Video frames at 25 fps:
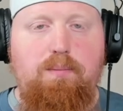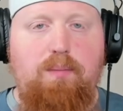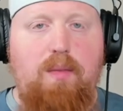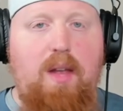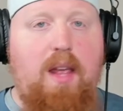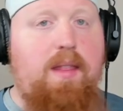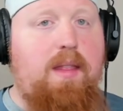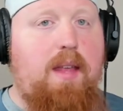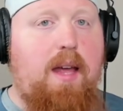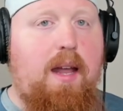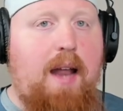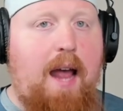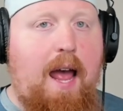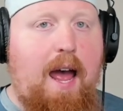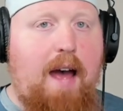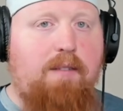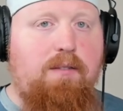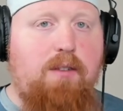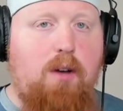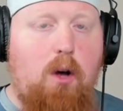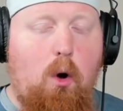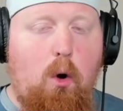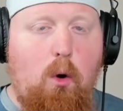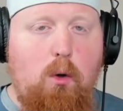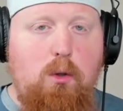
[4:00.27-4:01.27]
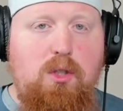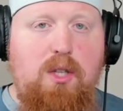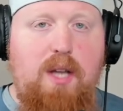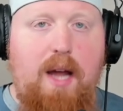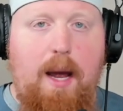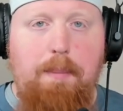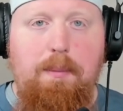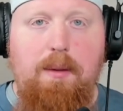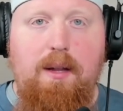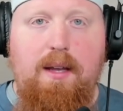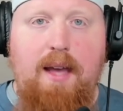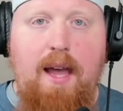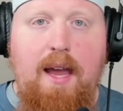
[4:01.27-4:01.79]
and then have a host
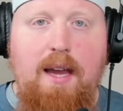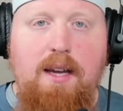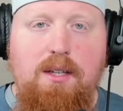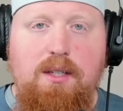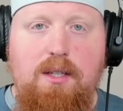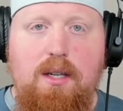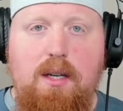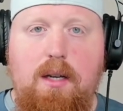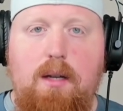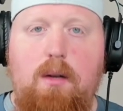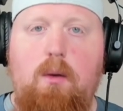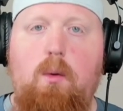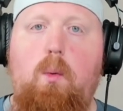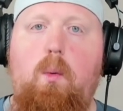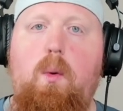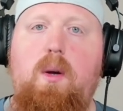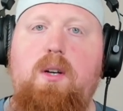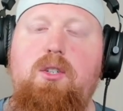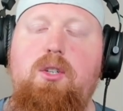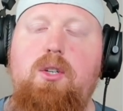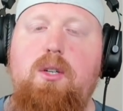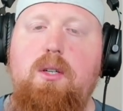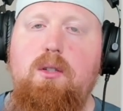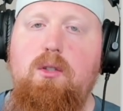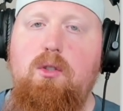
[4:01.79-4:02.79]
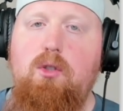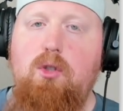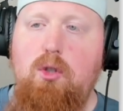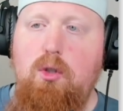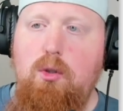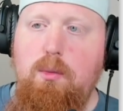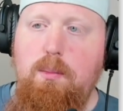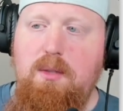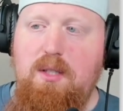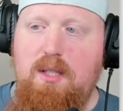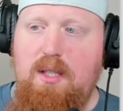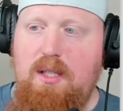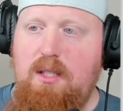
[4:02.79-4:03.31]
application which
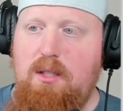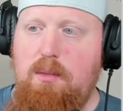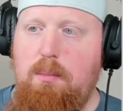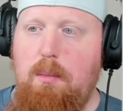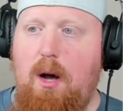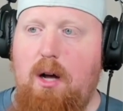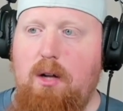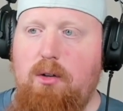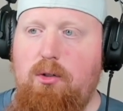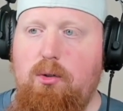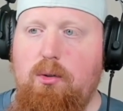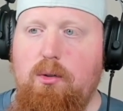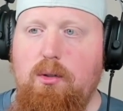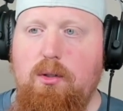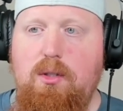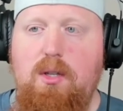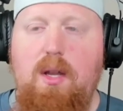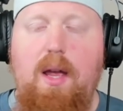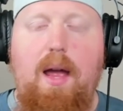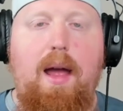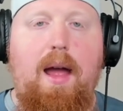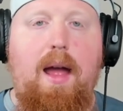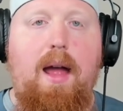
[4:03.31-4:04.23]
consumes these modules,